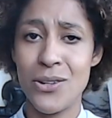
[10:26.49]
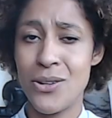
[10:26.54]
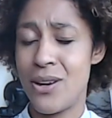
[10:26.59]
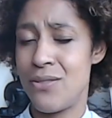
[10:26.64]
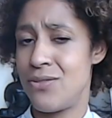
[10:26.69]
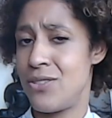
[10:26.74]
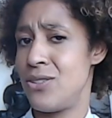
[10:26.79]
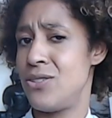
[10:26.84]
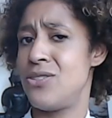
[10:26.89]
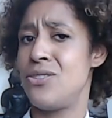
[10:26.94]
You don't
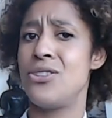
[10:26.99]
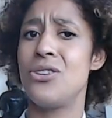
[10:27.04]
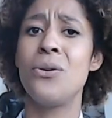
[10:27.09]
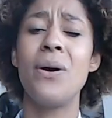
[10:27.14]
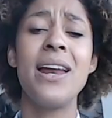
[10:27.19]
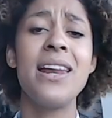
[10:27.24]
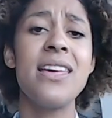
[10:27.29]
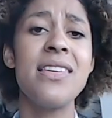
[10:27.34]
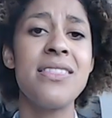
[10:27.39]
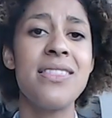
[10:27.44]
have to
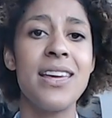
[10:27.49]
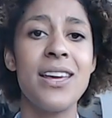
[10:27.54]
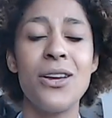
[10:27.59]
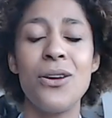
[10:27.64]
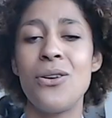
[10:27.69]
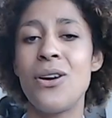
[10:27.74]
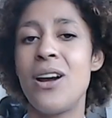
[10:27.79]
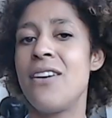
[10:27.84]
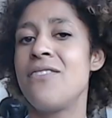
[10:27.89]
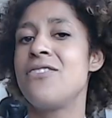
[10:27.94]
do anything.
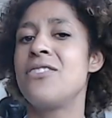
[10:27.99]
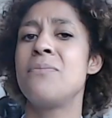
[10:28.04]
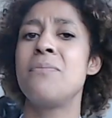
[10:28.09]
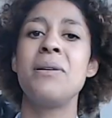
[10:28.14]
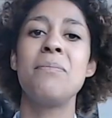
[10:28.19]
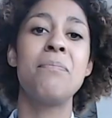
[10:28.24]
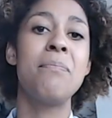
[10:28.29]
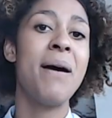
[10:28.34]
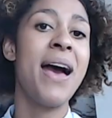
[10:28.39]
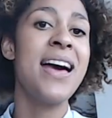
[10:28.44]
You don't have to
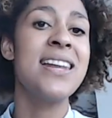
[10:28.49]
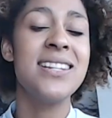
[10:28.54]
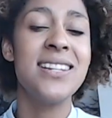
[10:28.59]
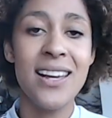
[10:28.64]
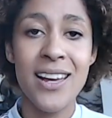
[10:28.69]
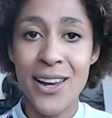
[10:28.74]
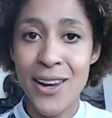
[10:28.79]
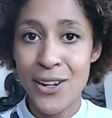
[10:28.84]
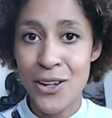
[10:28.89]
be better.